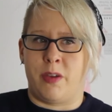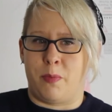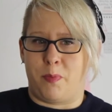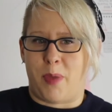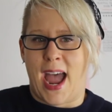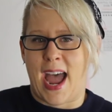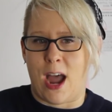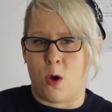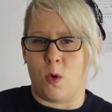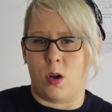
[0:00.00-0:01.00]
the
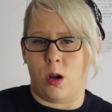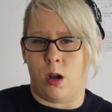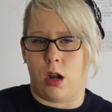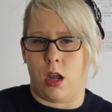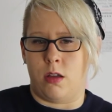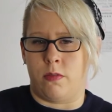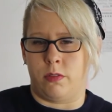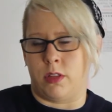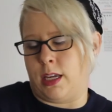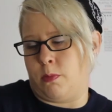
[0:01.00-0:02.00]
power
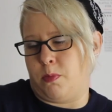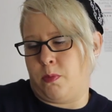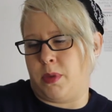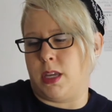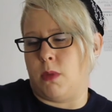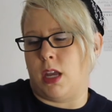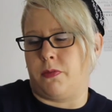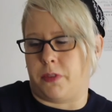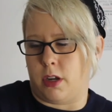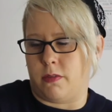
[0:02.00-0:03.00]
of like being
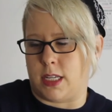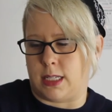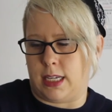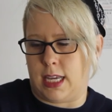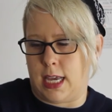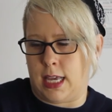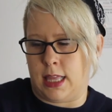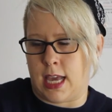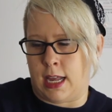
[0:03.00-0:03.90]
made fun of as a kid,